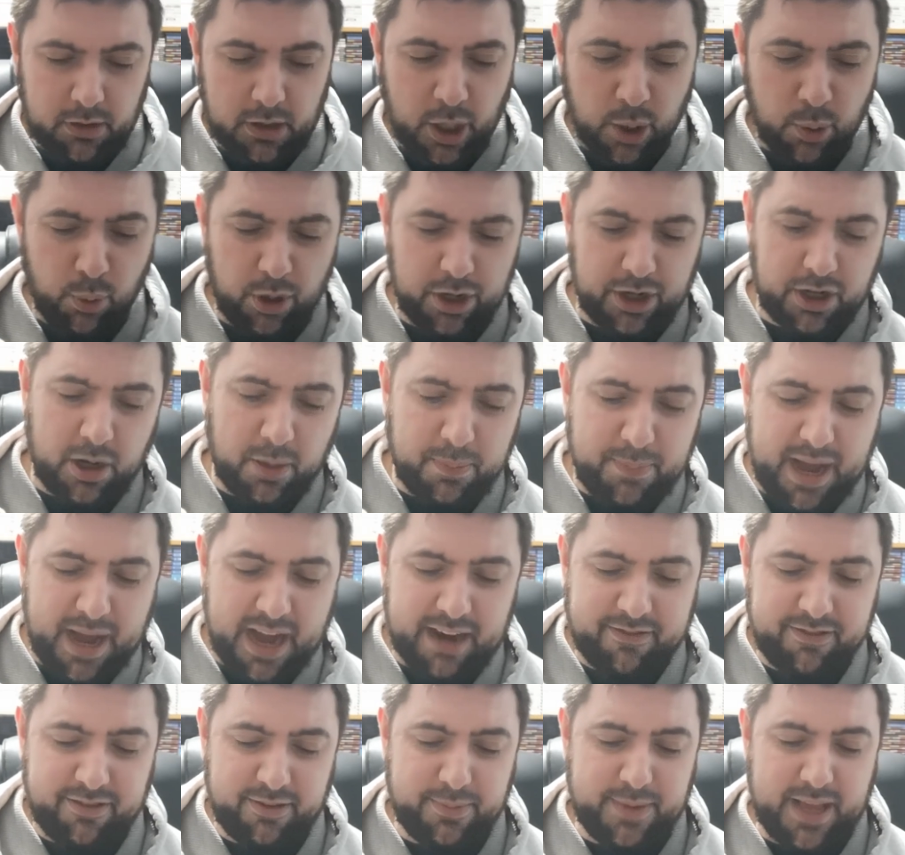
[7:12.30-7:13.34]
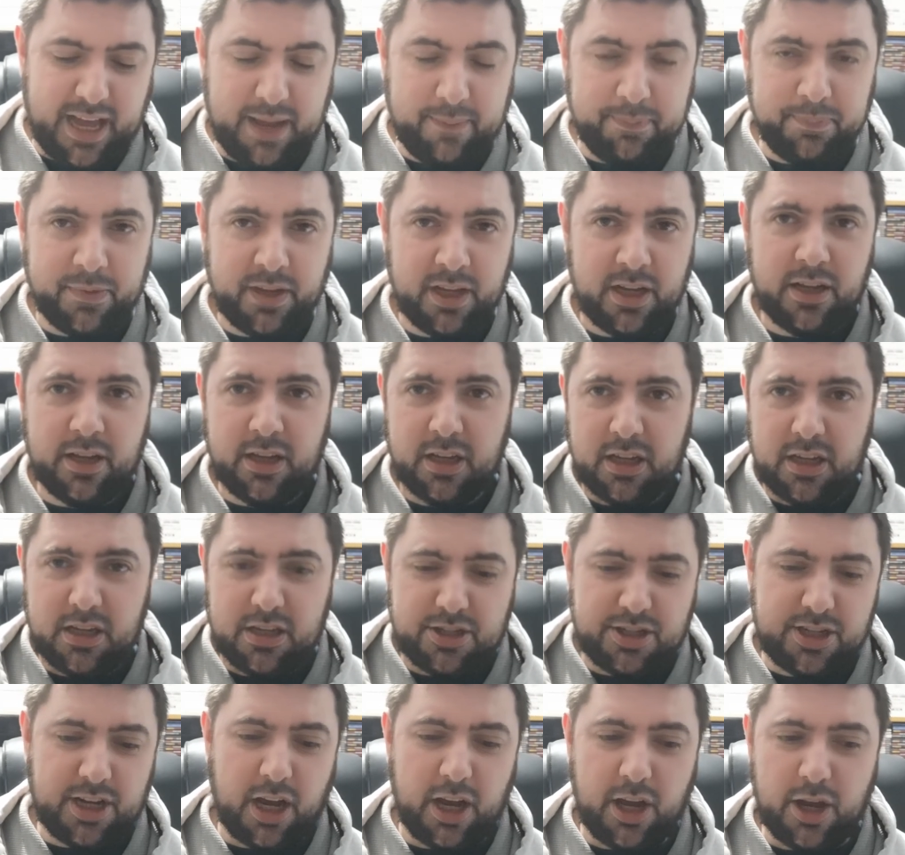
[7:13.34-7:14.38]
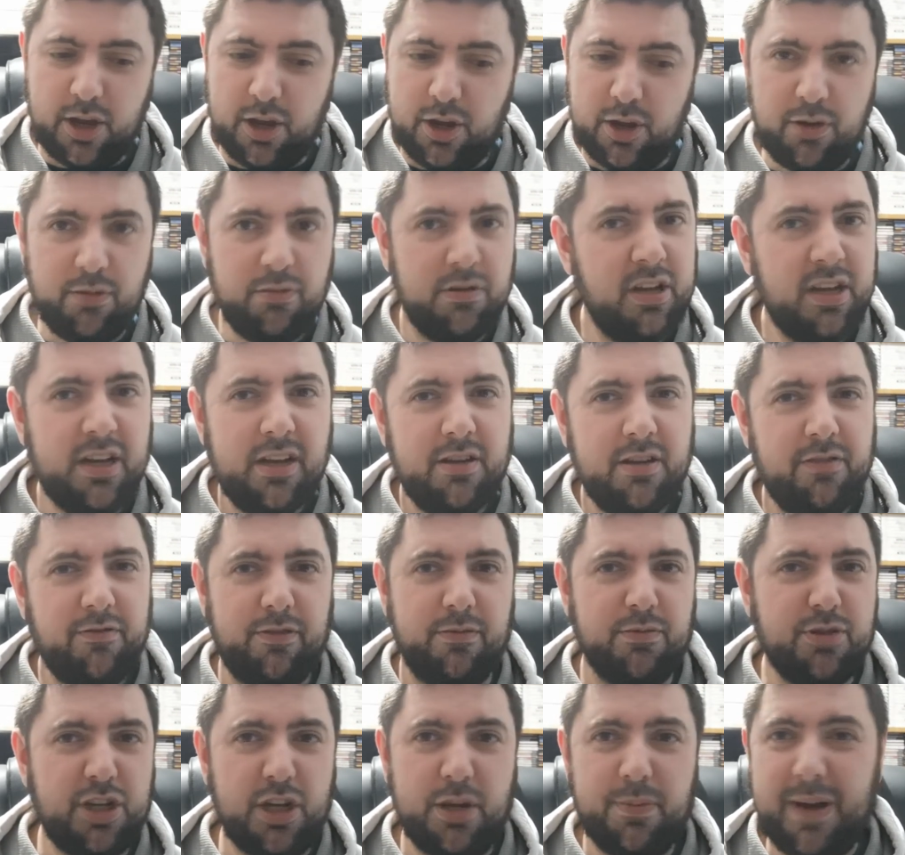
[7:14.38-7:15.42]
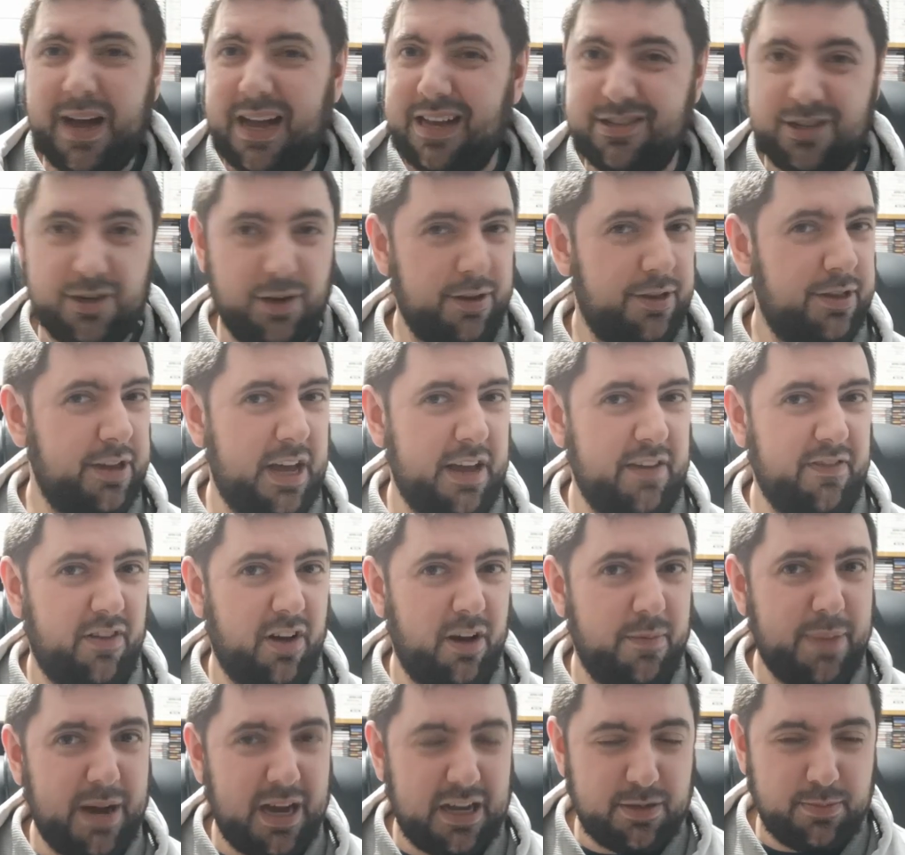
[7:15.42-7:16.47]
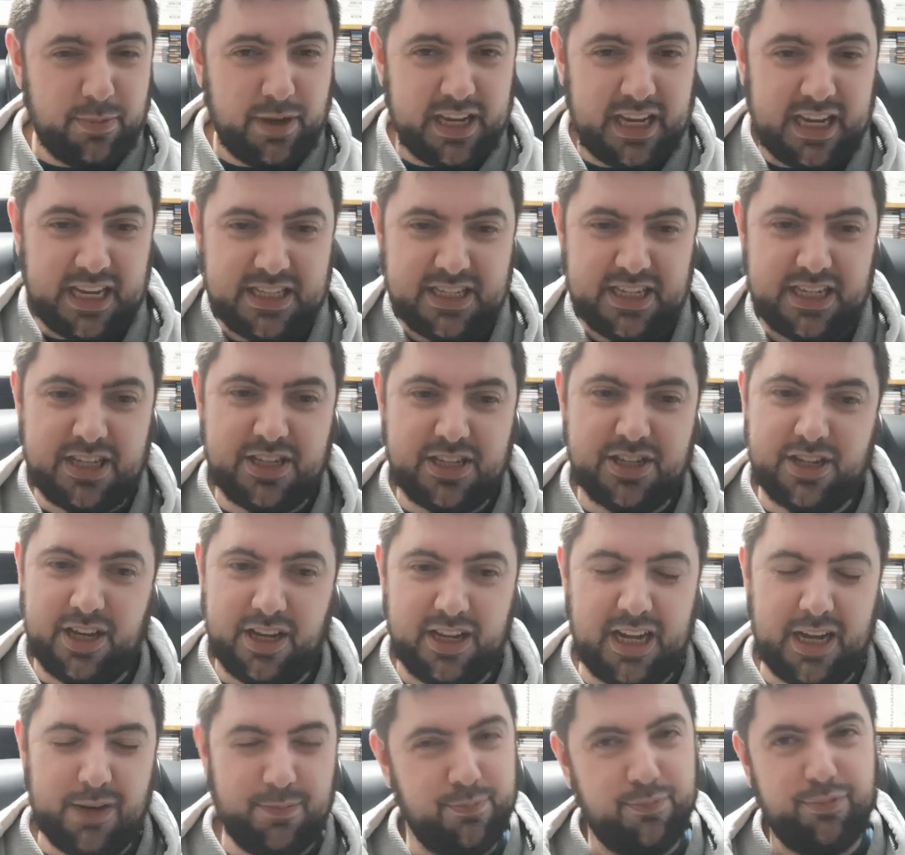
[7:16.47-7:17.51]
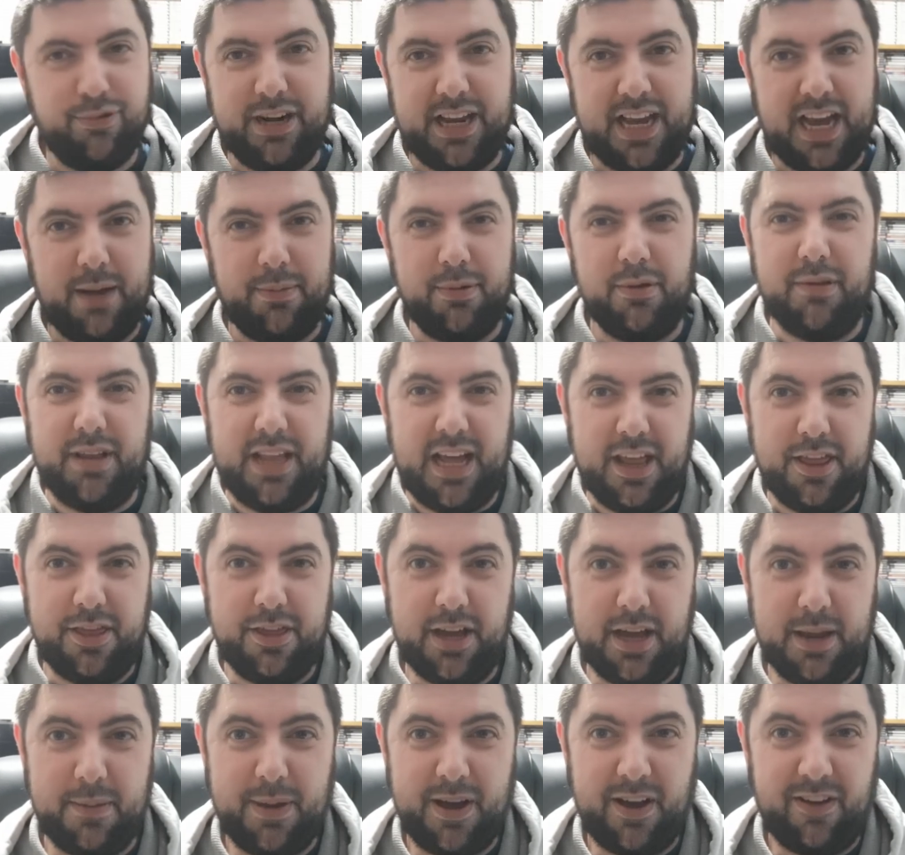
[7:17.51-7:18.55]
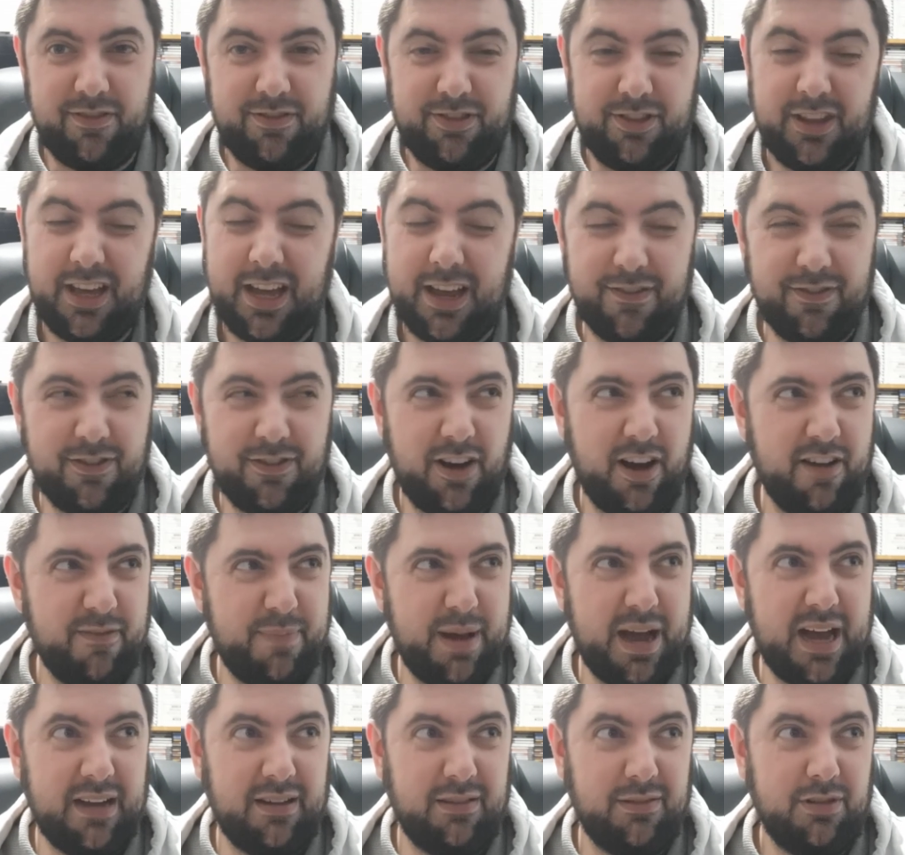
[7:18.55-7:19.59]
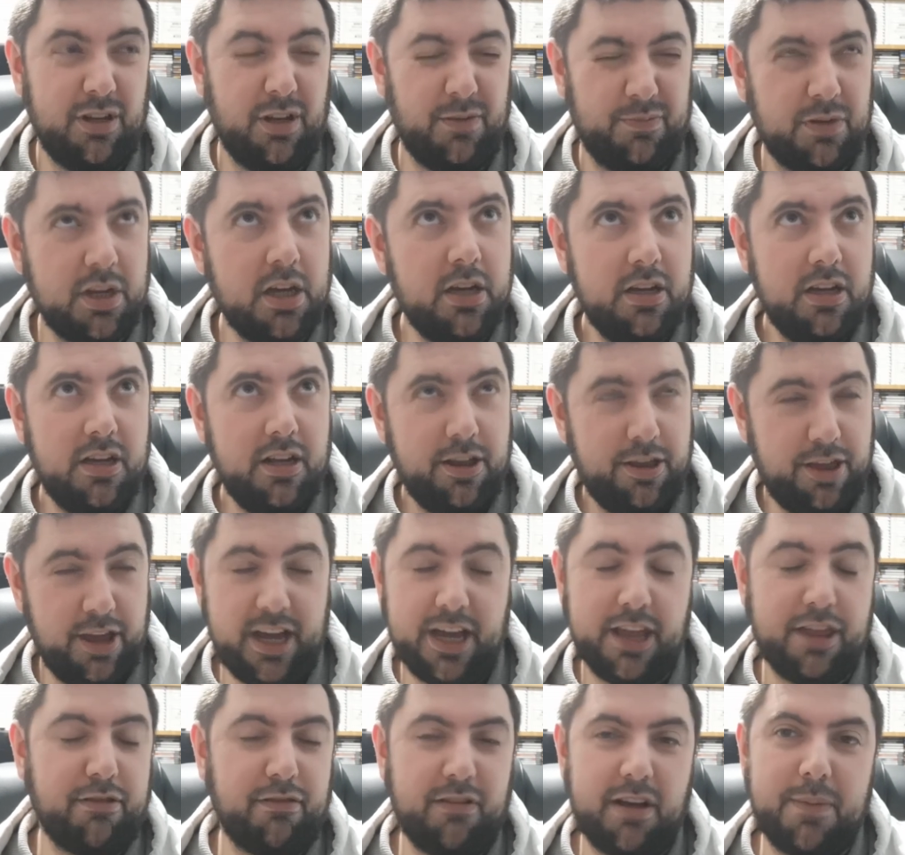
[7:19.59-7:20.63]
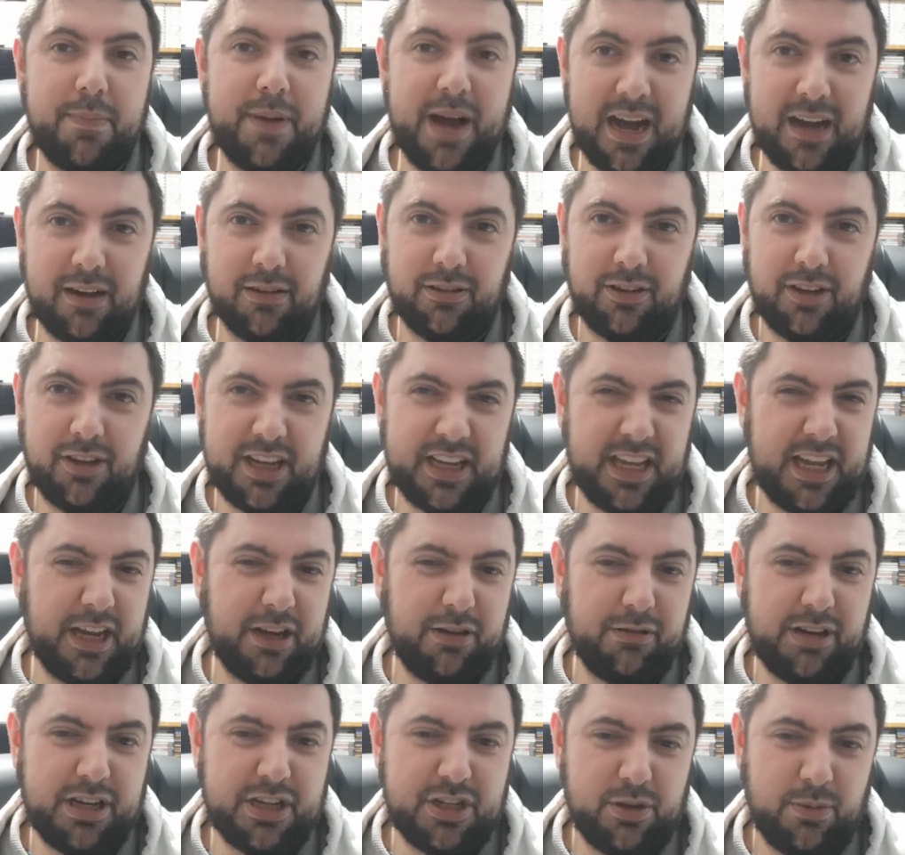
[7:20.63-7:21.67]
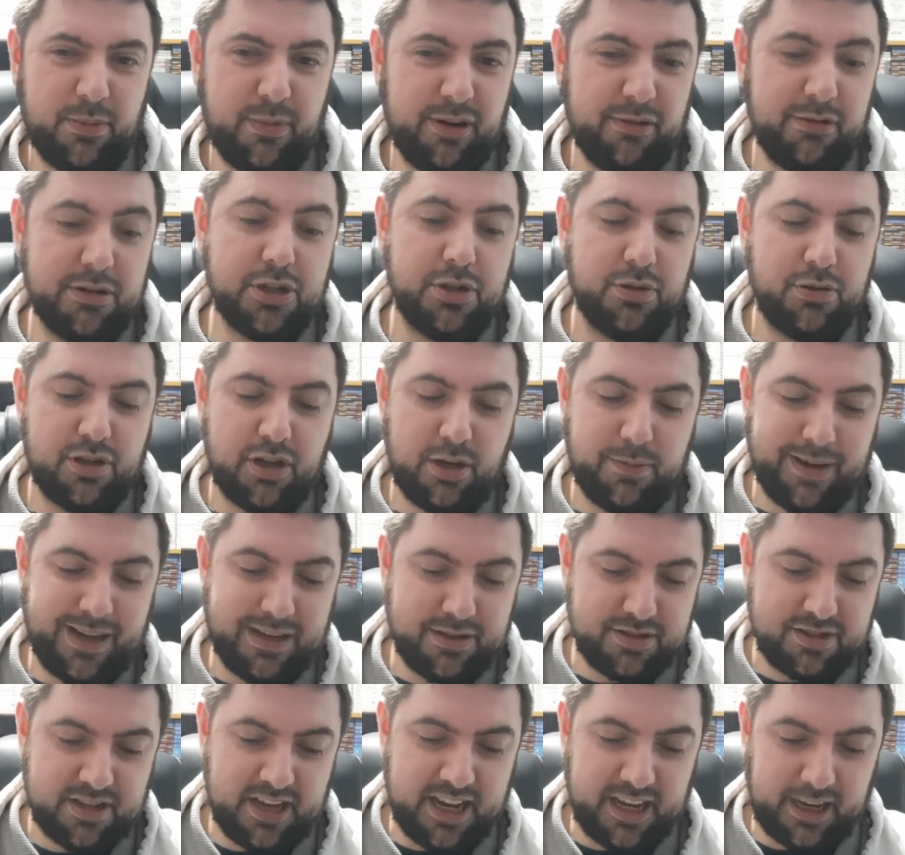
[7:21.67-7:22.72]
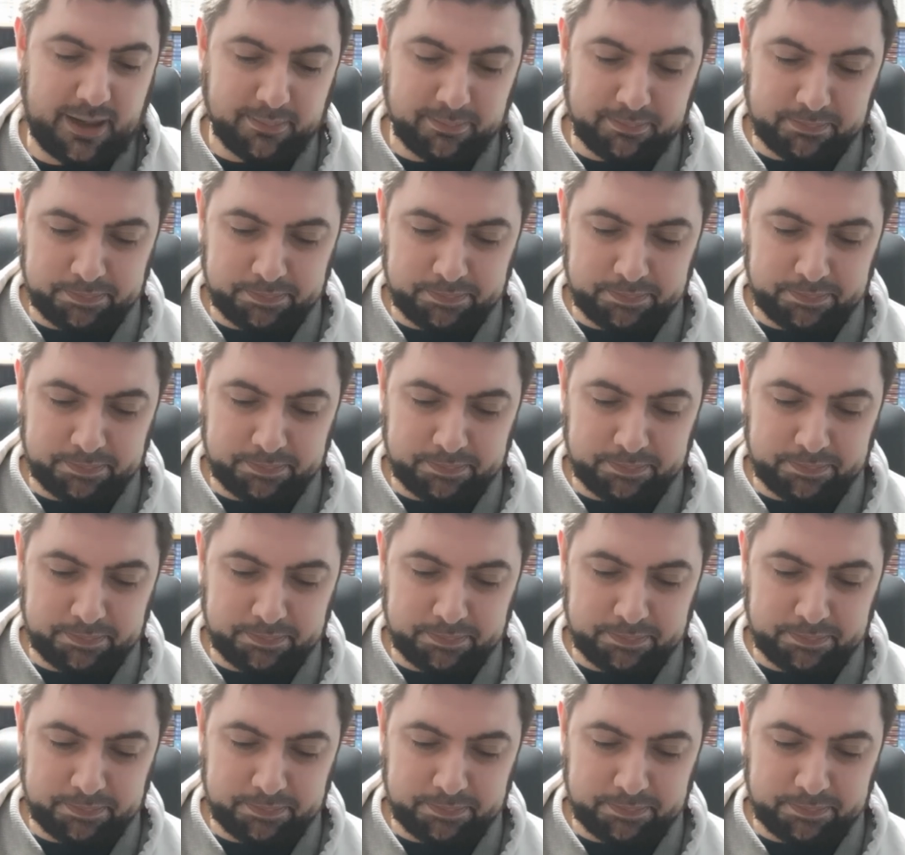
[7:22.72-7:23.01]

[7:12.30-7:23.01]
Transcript: what I got back from that. So from £2 I got £35 in my kitty, so I'm pretty happy with that. £33 like increase on my original £2 stake.